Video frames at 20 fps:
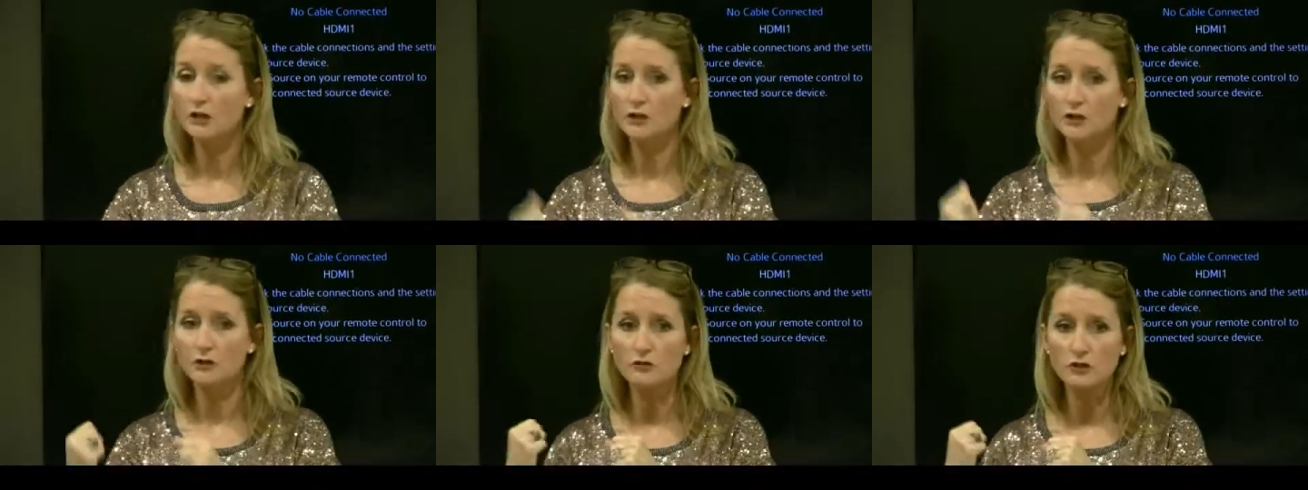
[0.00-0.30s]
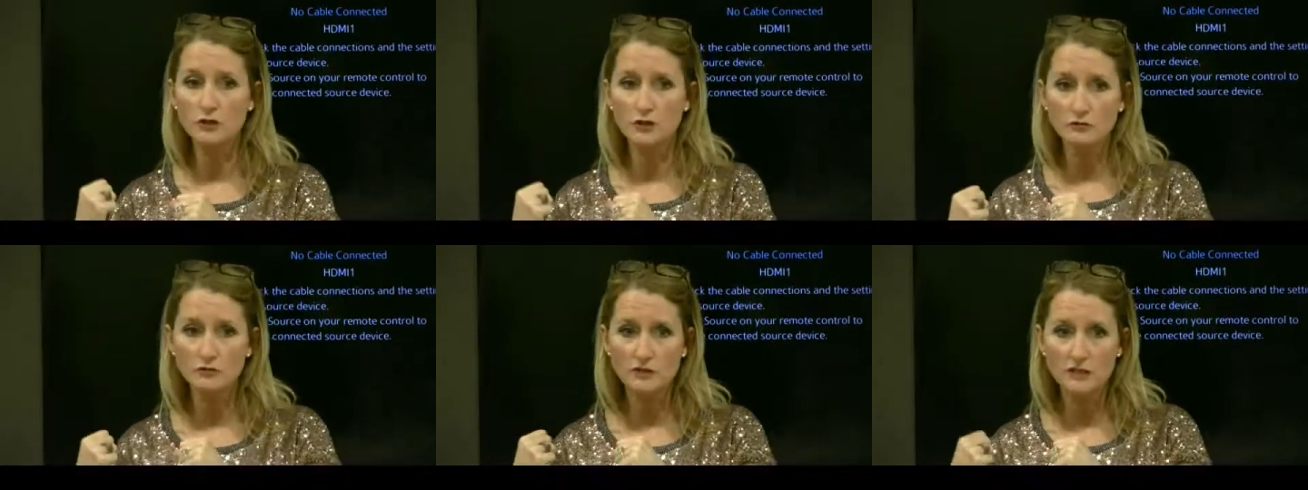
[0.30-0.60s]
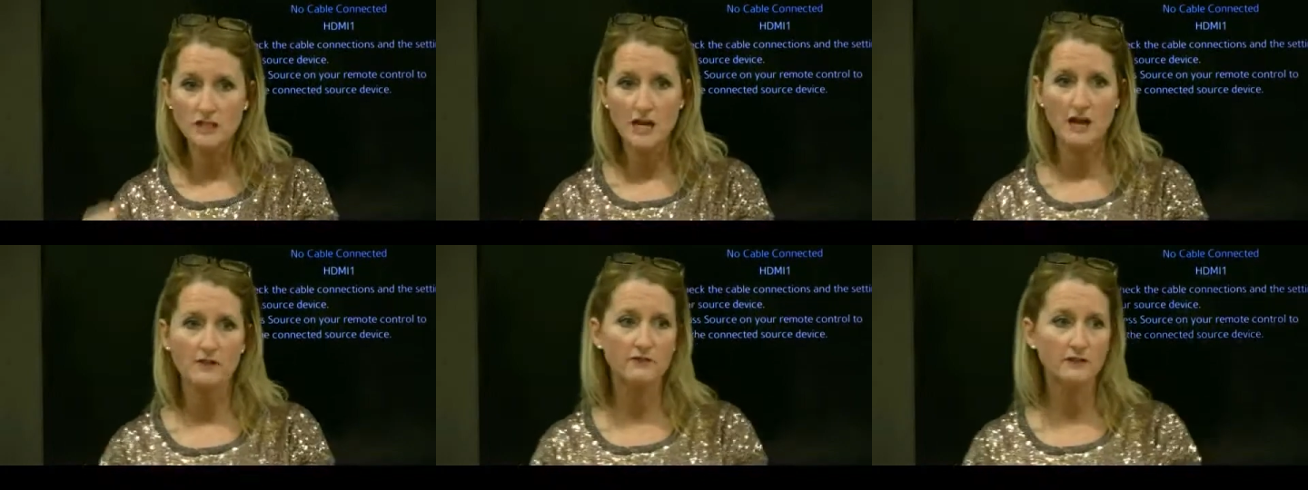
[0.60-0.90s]
you do
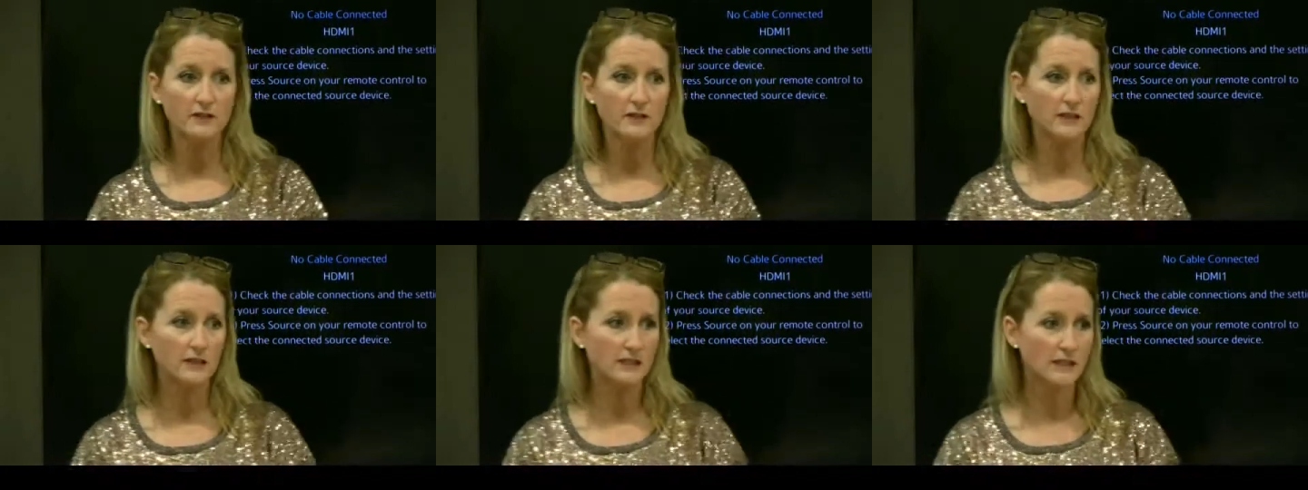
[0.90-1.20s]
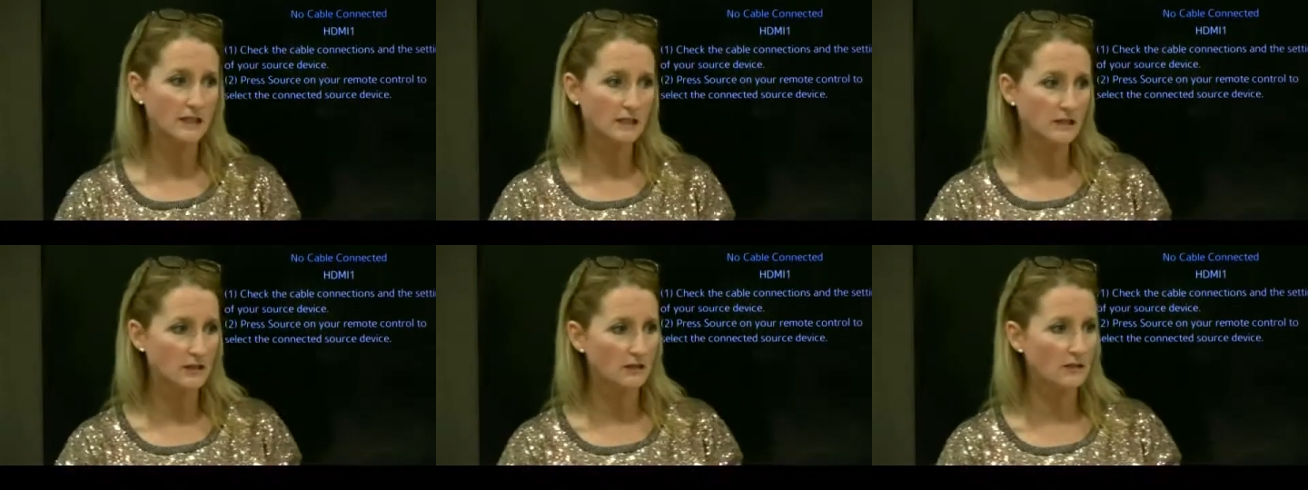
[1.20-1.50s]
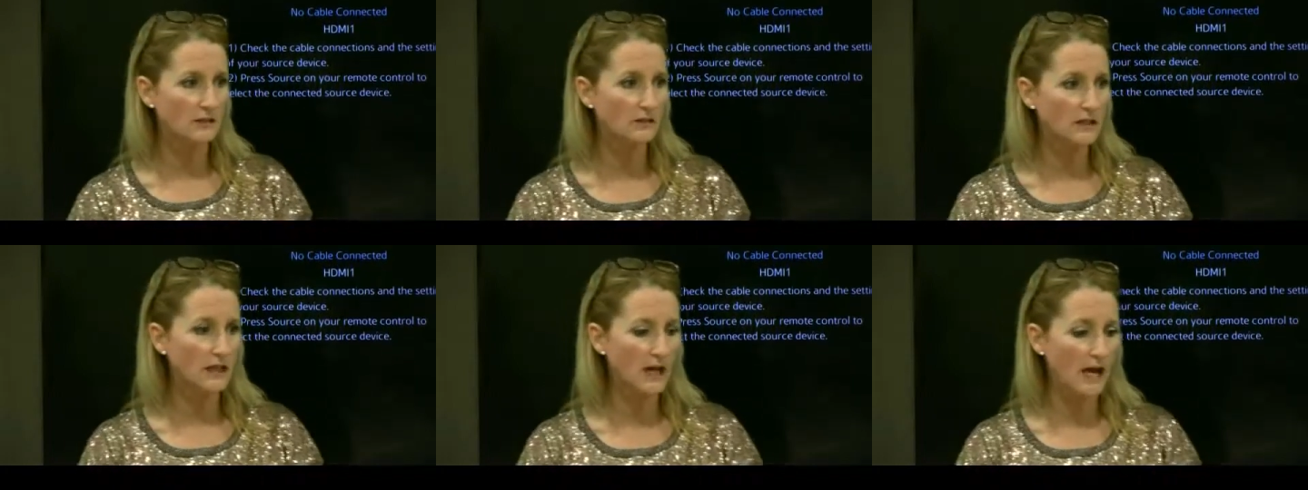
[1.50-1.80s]
definitely need to
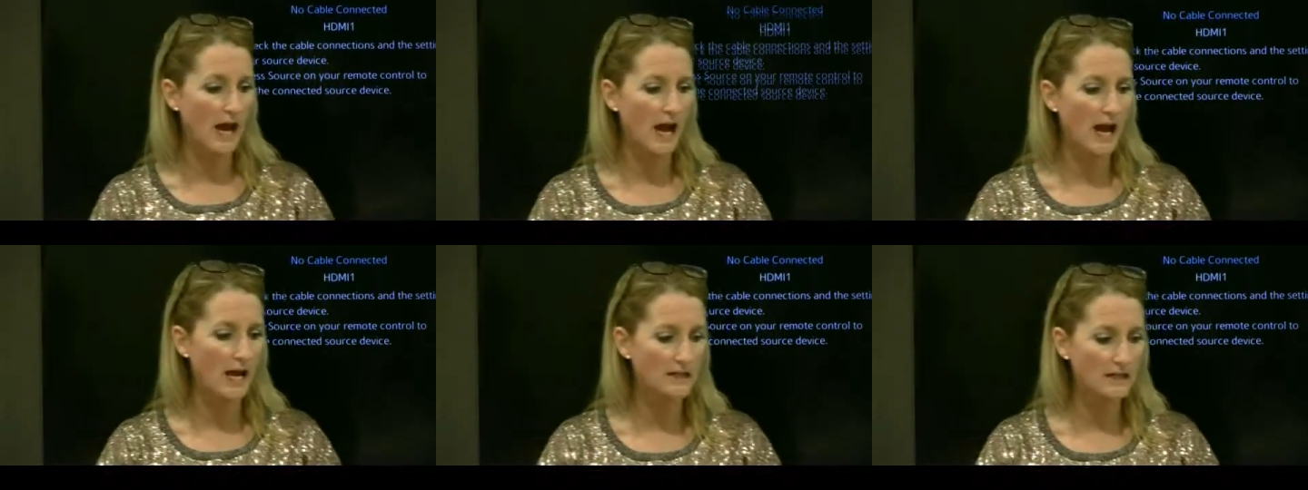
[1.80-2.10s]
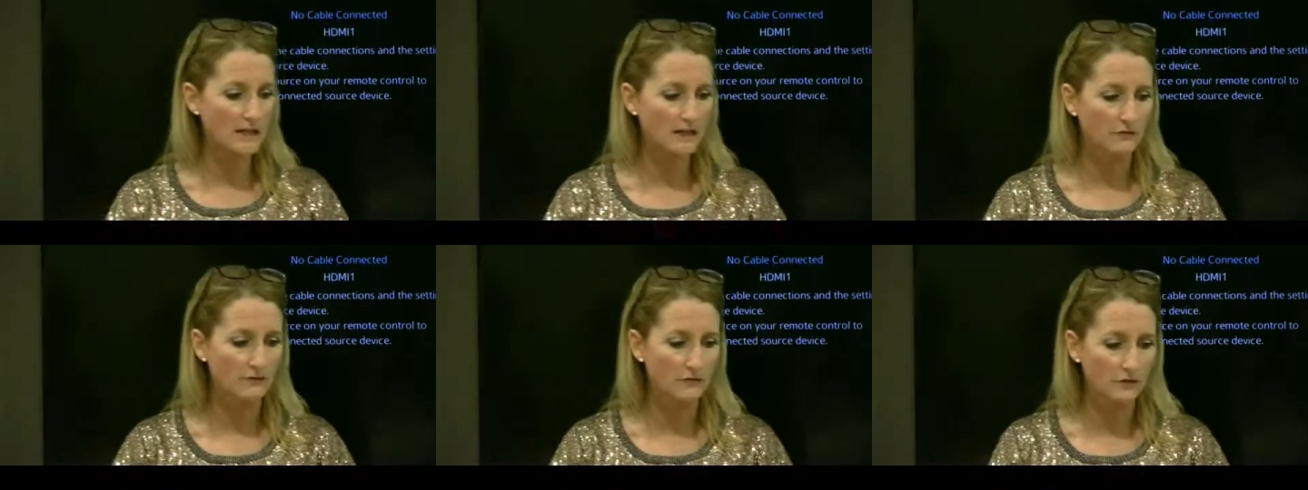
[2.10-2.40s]
look at a